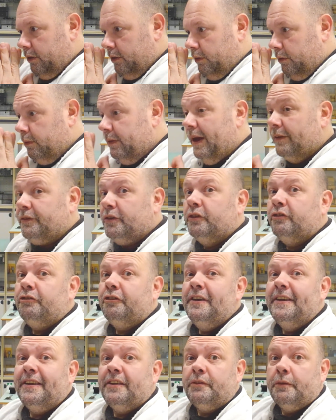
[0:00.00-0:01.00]
We have to
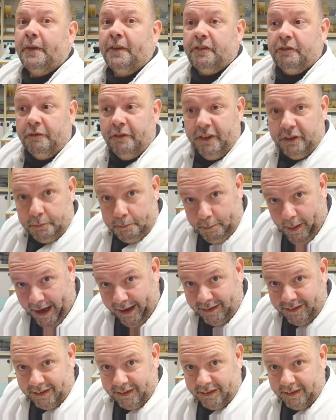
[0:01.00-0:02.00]
treat it with
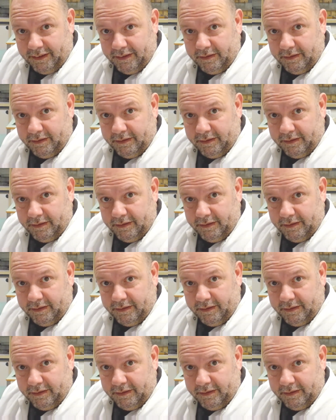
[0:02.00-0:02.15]
respect.